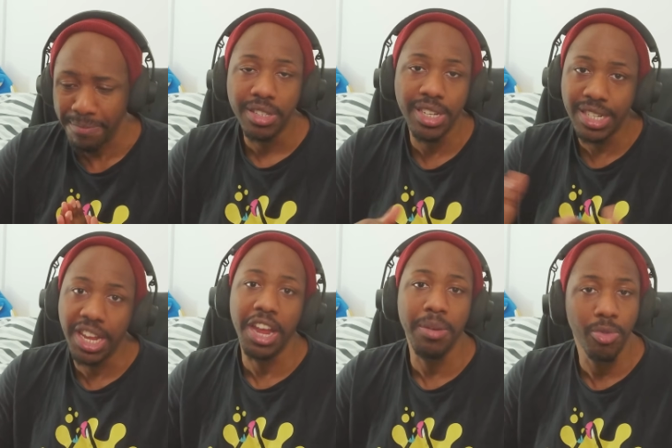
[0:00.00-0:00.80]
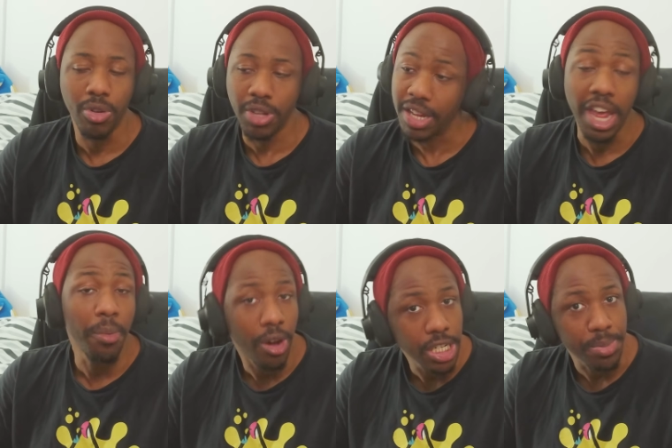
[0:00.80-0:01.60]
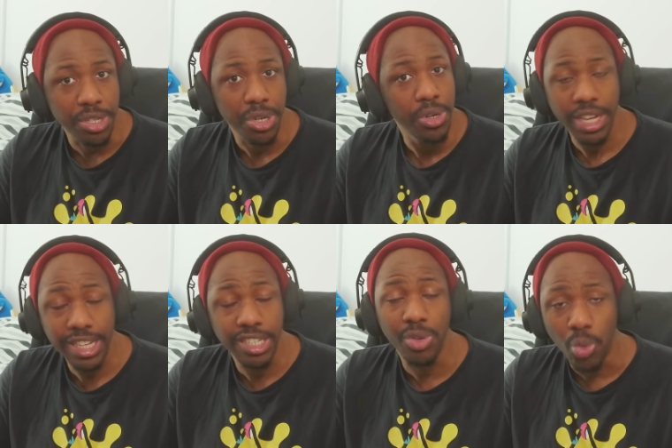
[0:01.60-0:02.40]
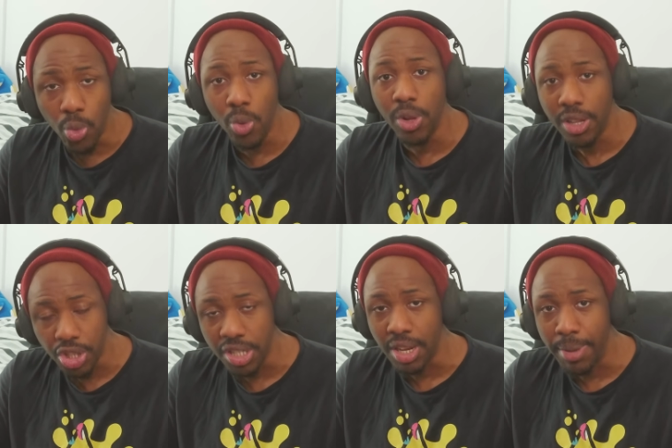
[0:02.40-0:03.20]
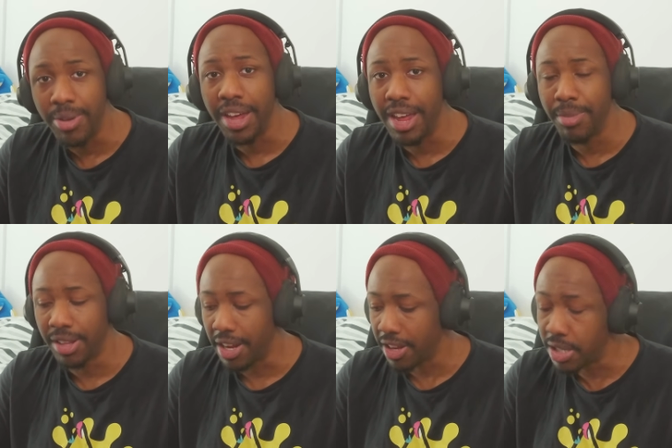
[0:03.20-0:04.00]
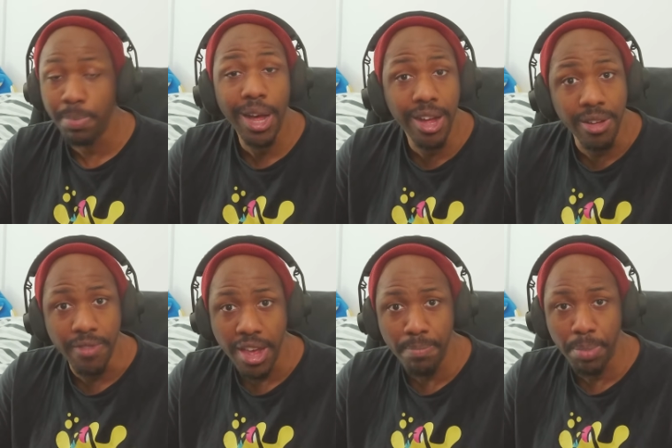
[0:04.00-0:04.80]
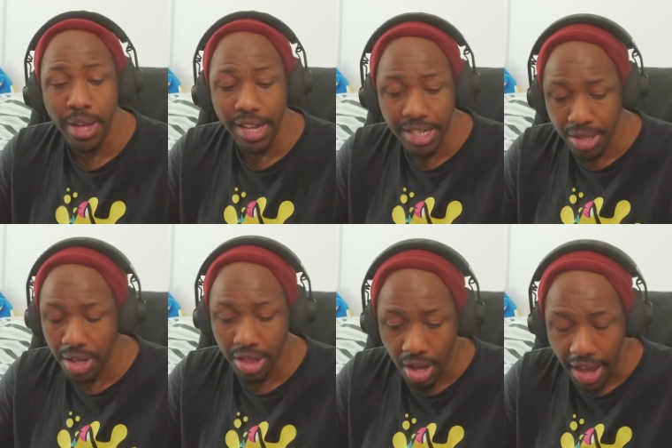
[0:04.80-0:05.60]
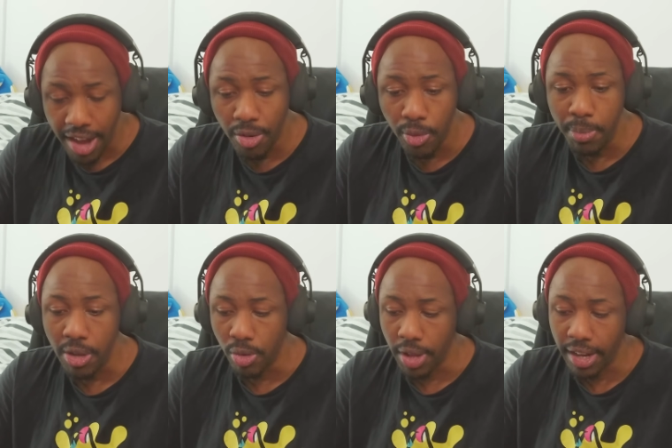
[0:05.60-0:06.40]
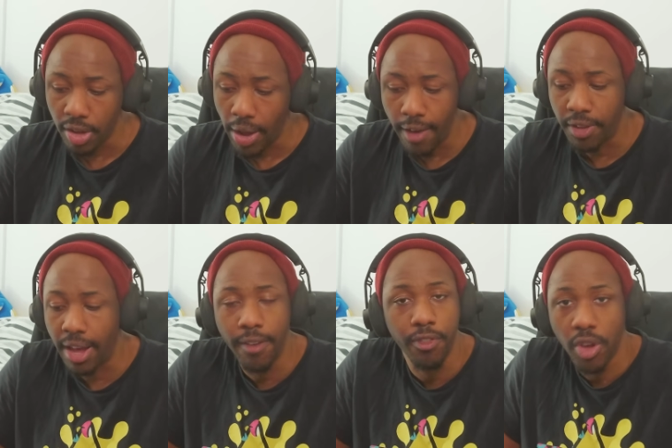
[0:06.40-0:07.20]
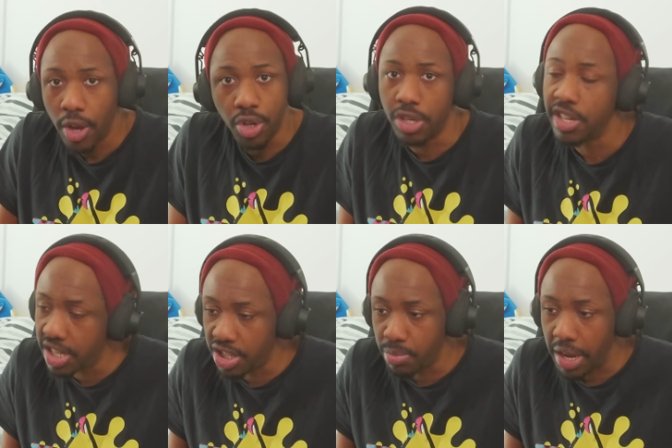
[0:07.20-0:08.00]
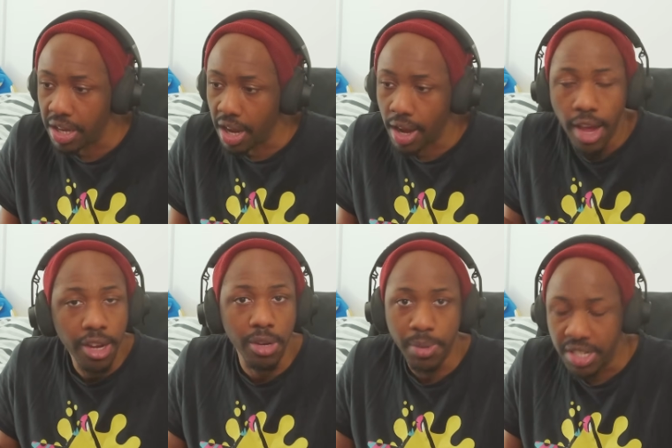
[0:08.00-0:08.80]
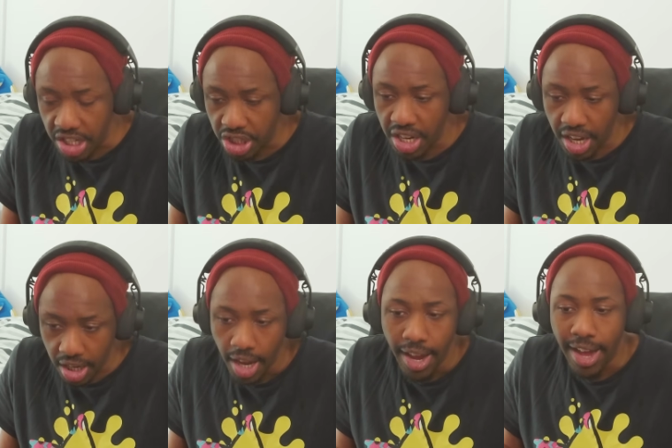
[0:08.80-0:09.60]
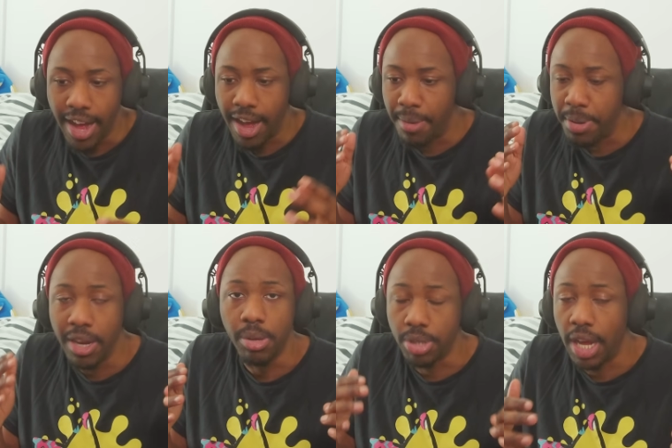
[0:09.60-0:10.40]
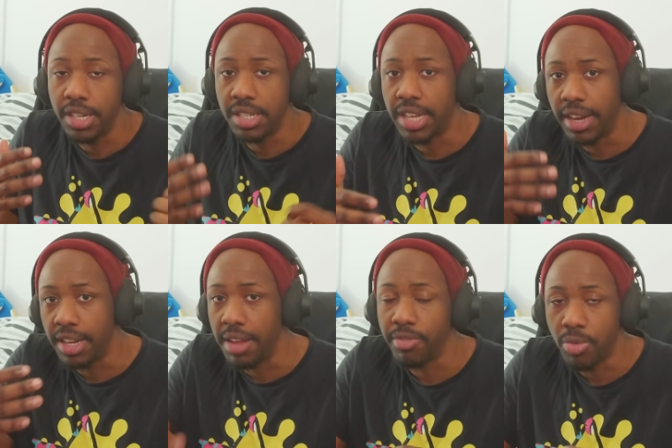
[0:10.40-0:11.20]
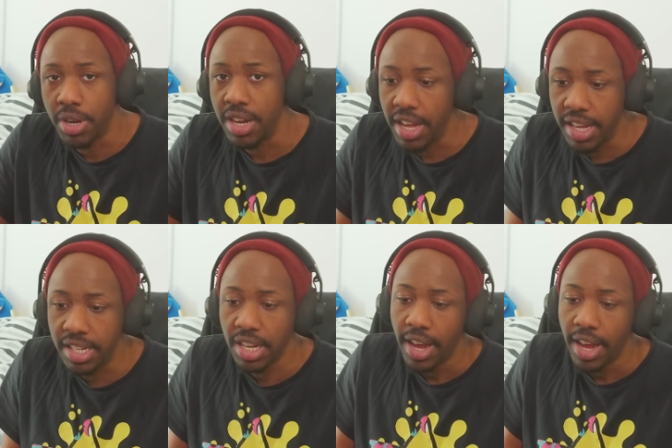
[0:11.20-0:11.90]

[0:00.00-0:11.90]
this game, or the game of Splatoon, isn't all just about aiming. Like, it's part of it, but it's not the end all be all. Like, you have to have good decision making, good positioning, being able to understand the game for what it is,